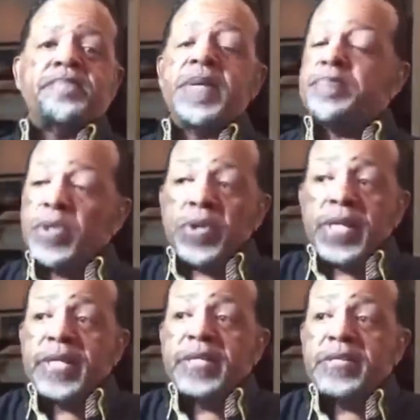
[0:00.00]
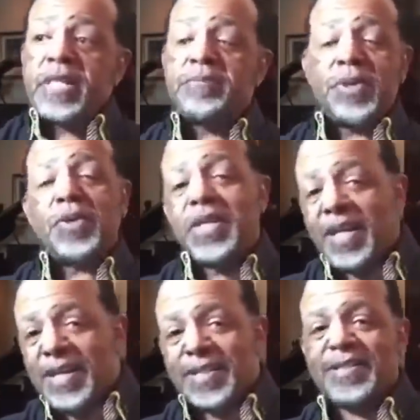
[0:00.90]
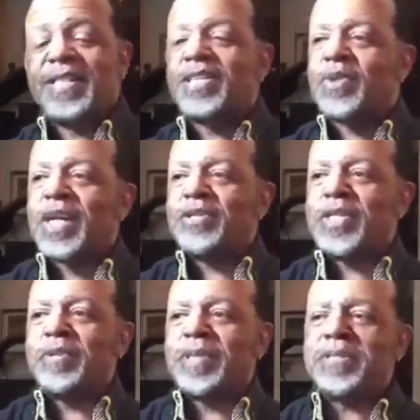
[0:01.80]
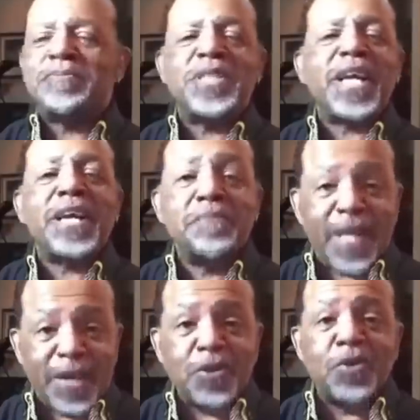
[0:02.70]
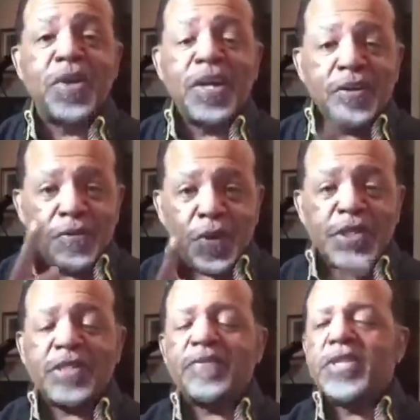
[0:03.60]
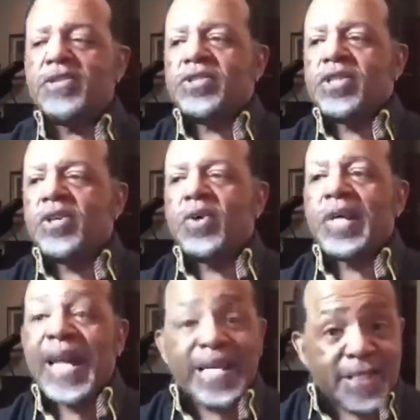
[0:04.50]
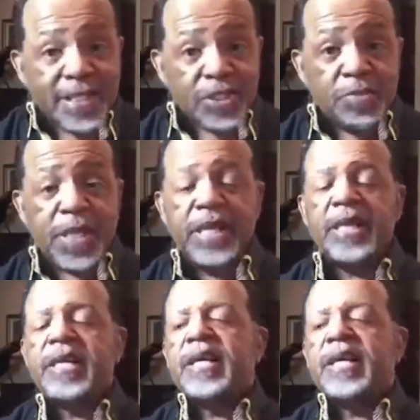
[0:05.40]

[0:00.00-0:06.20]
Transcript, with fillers: But beauty is as beauty does. That's what I used to hear Bishop J.A. Blake, who 47 years ago licensed me.